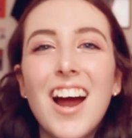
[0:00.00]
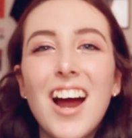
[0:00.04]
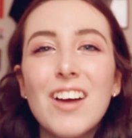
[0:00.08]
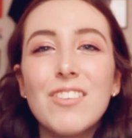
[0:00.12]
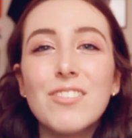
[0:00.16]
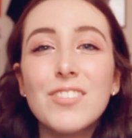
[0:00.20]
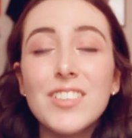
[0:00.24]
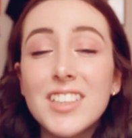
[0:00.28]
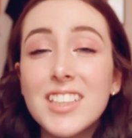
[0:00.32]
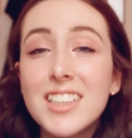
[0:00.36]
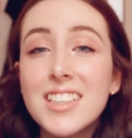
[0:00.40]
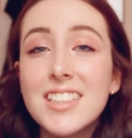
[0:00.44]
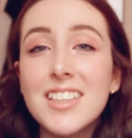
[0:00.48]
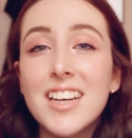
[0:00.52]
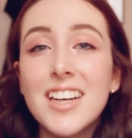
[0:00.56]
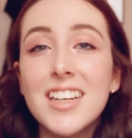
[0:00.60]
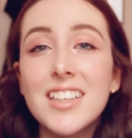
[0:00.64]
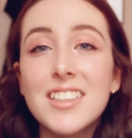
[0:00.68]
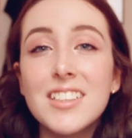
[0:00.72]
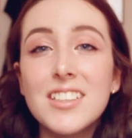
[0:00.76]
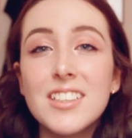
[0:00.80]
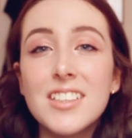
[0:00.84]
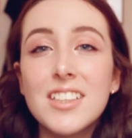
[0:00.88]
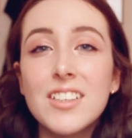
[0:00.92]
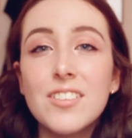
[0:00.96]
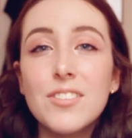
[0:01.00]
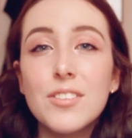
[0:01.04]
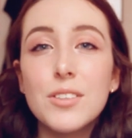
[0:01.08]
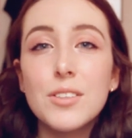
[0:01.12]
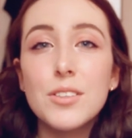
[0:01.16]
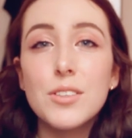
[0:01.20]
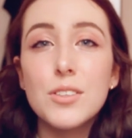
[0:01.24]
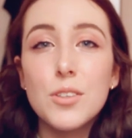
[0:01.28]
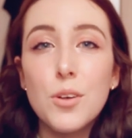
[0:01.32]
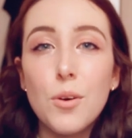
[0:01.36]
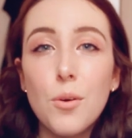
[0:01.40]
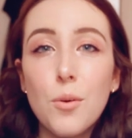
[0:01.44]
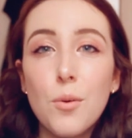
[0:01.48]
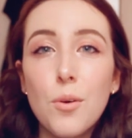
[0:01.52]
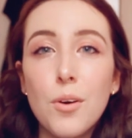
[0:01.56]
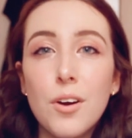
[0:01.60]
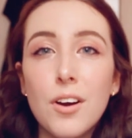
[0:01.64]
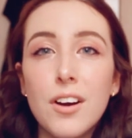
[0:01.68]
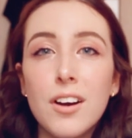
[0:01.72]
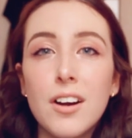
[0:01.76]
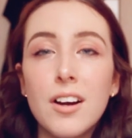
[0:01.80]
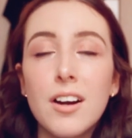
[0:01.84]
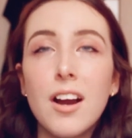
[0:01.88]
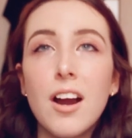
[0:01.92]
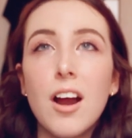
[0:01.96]
I'm really excited to give you the
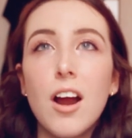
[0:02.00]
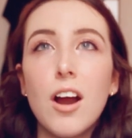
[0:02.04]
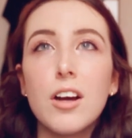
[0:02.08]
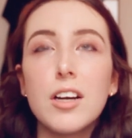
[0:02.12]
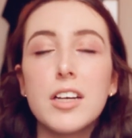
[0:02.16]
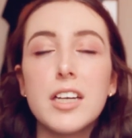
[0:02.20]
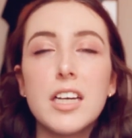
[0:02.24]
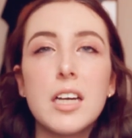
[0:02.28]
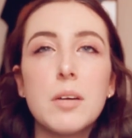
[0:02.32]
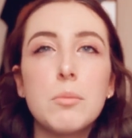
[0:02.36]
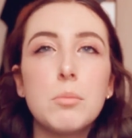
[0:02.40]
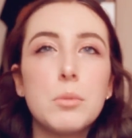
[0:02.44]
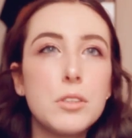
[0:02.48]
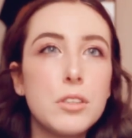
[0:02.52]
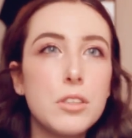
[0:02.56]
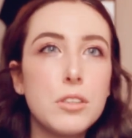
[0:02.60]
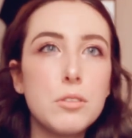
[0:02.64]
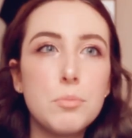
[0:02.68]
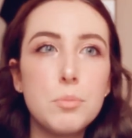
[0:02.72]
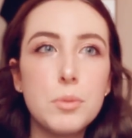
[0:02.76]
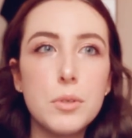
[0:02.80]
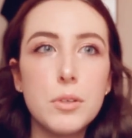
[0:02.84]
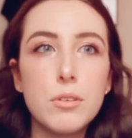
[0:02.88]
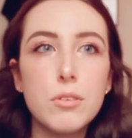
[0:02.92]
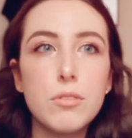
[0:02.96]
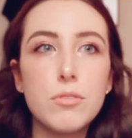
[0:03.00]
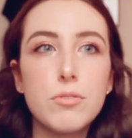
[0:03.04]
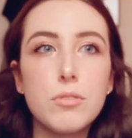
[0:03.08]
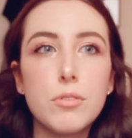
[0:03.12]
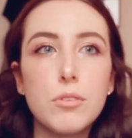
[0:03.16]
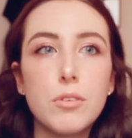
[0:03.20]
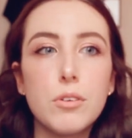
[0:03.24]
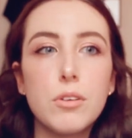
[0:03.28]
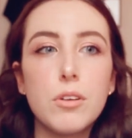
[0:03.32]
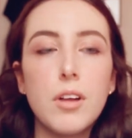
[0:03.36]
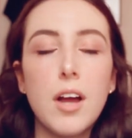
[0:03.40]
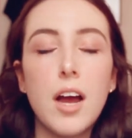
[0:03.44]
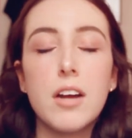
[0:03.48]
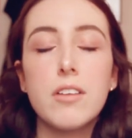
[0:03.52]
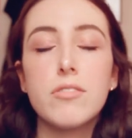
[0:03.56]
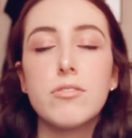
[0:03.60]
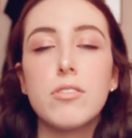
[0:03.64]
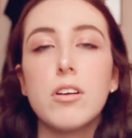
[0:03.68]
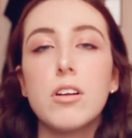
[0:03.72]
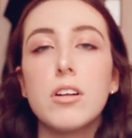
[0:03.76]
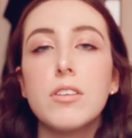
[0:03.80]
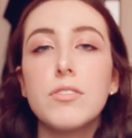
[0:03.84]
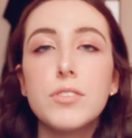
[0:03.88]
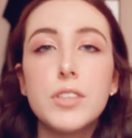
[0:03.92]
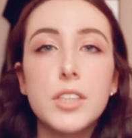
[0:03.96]
tour. Our campus is beautiful. Out of
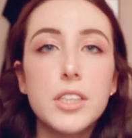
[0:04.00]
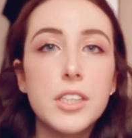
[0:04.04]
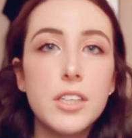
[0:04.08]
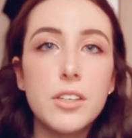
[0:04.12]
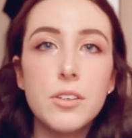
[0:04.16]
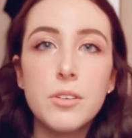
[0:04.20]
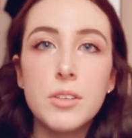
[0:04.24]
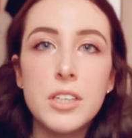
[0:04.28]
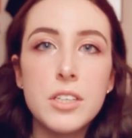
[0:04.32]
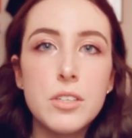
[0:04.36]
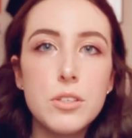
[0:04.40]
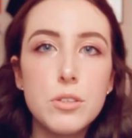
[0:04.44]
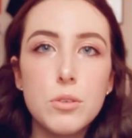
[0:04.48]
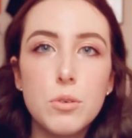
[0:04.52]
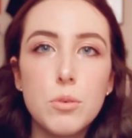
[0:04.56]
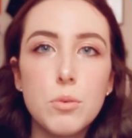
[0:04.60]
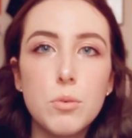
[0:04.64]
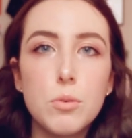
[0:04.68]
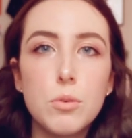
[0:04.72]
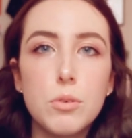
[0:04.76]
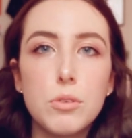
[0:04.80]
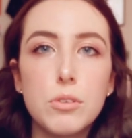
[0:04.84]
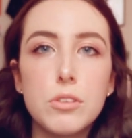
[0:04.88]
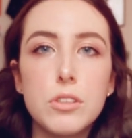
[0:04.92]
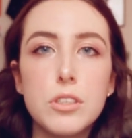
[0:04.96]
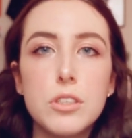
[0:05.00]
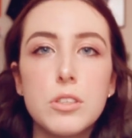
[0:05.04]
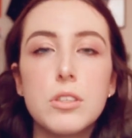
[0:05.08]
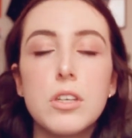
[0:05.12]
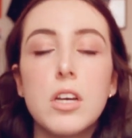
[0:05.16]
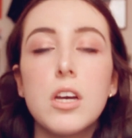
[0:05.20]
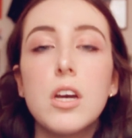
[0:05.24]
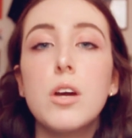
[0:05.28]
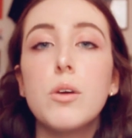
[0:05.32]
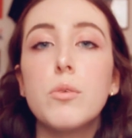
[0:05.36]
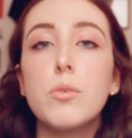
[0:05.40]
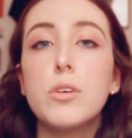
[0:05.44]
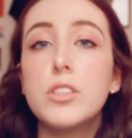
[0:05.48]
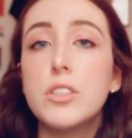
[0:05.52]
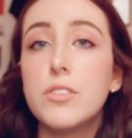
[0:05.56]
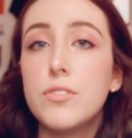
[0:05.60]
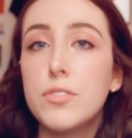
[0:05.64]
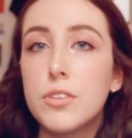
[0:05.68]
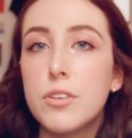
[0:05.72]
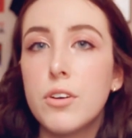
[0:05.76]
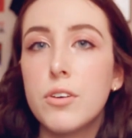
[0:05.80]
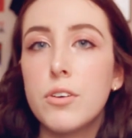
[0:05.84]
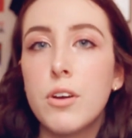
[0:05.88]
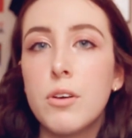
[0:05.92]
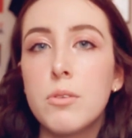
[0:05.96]
all of the CUNY schools, which if you
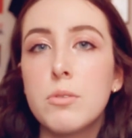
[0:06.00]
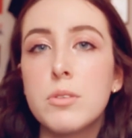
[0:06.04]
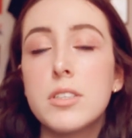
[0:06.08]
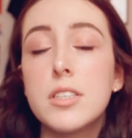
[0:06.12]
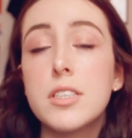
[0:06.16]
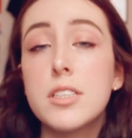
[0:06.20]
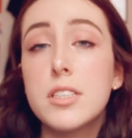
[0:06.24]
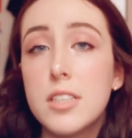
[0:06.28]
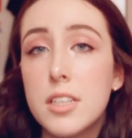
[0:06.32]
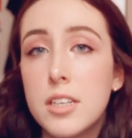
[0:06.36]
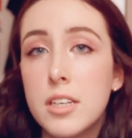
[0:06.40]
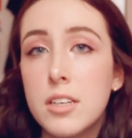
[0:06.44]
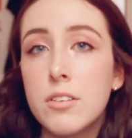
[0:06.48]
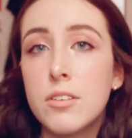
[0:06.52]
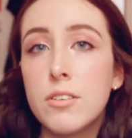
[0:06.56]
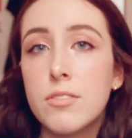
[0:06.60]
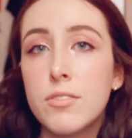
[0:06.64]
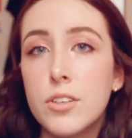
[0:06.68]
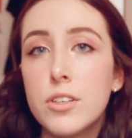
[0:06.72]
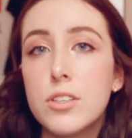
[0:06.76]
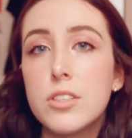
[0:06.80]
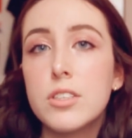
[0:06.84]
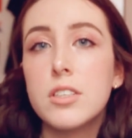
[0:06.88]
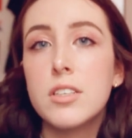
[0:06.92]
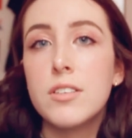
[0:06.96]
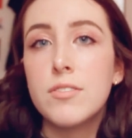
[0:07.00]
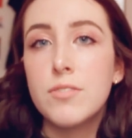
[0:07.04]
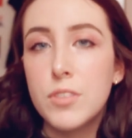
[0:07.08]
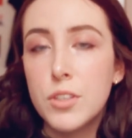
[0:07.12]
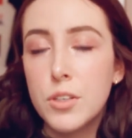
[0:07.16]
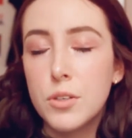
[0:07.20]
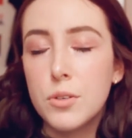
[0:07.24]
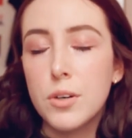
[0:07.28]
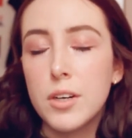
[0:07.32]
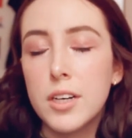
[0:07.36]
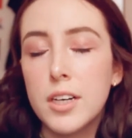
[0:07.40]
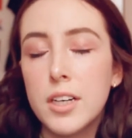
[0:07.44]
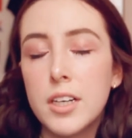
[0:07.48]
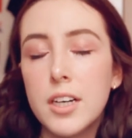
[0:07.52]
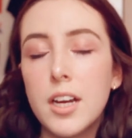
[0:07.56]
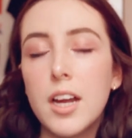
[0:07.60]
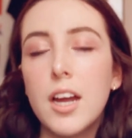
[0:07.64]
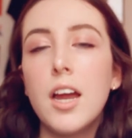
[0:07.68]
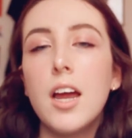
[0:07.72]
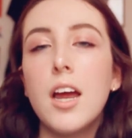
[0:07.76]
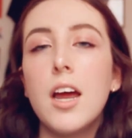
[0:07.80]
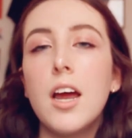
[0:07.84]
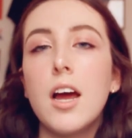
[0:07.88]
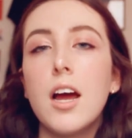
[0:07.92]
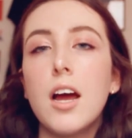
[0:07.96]
don't know is the City University of New York,
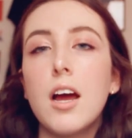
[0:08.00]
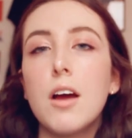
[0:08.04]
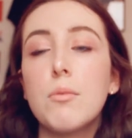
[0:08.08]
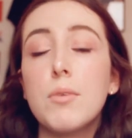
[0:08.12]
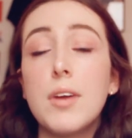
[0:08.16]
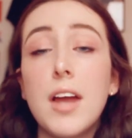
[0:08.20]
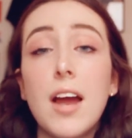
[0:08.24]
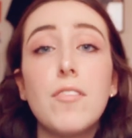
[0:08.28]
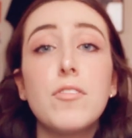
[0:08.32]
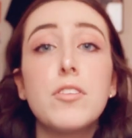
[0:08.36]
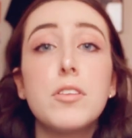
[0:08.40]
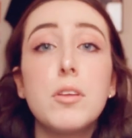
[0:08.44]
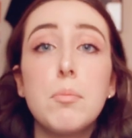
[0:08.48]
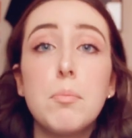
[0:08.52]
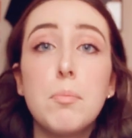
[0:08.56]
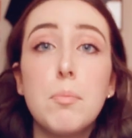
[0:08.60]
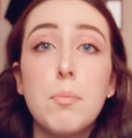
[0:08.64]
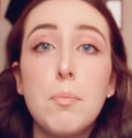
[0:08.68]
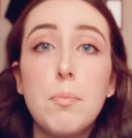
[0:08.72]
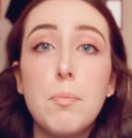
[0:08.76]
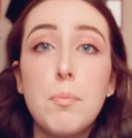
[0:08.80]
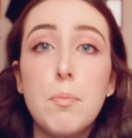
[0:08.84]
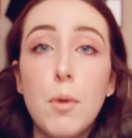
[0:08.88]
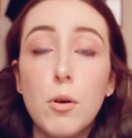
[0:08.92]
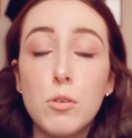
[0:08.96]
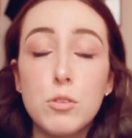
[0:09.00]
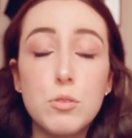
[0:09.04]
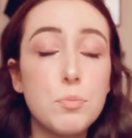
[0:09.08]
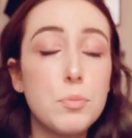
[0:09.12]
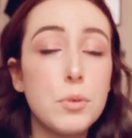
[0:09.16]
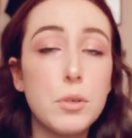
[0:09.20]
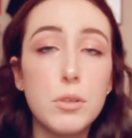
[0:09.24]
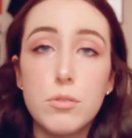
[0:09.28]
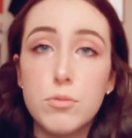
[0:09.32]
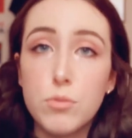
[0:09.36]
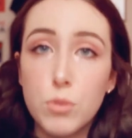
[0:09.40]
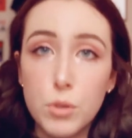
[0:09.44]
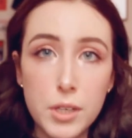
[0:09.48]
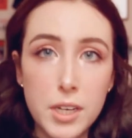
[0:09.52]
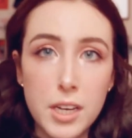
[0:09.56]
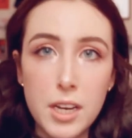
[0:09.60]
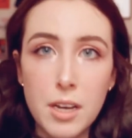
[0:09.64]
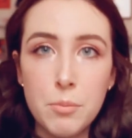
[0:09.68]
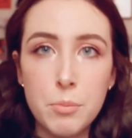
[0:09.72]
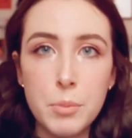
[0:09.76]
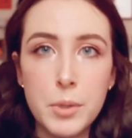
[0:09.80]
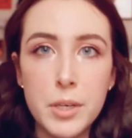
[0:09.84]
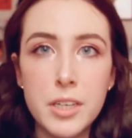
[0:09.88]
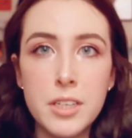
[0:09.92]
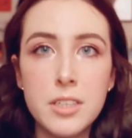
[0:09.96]
we have the most beautiful
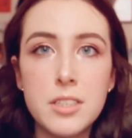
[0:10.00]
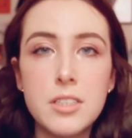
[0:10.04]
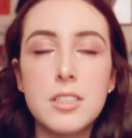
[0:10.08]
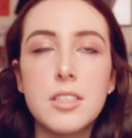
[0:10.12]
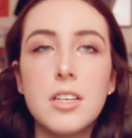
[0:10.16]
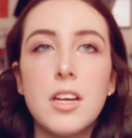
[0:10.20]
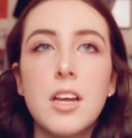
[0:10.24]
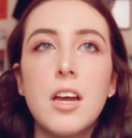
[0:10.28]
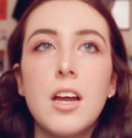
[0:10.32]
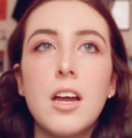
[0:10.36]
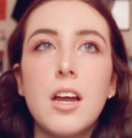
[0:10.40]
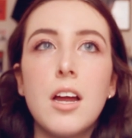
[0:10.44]
campus.